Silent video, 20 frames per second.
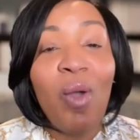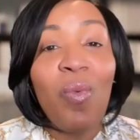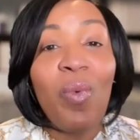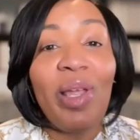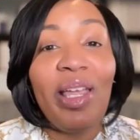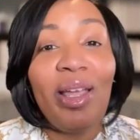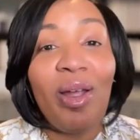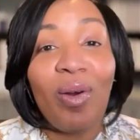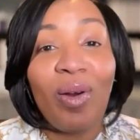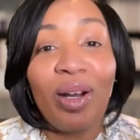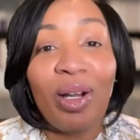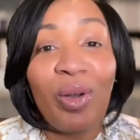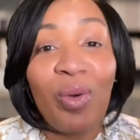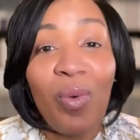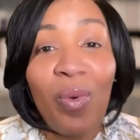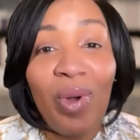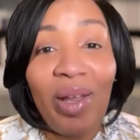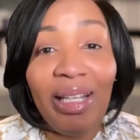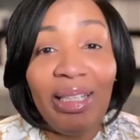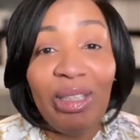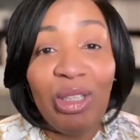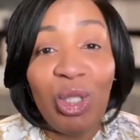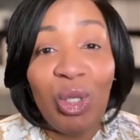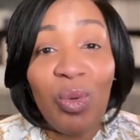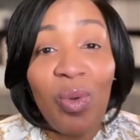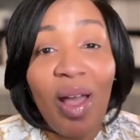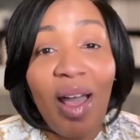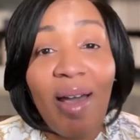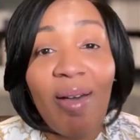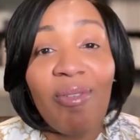We are going
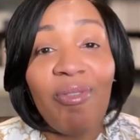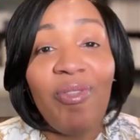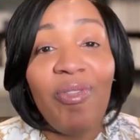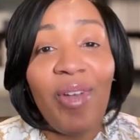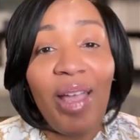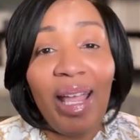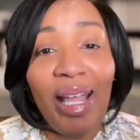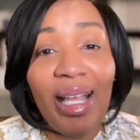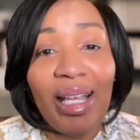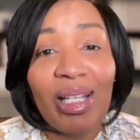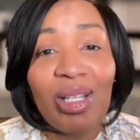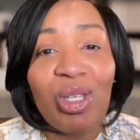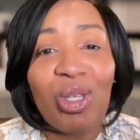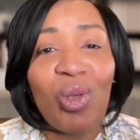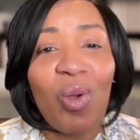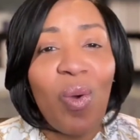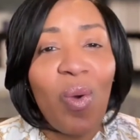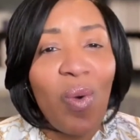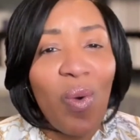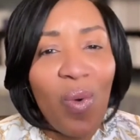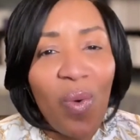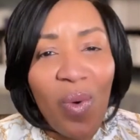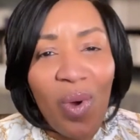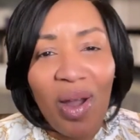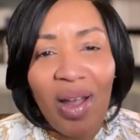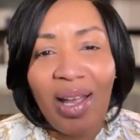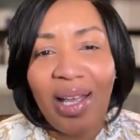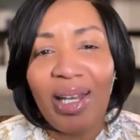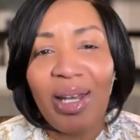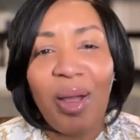to advance
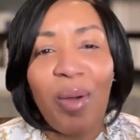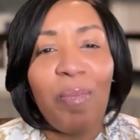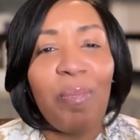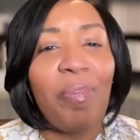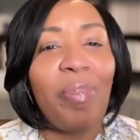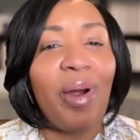on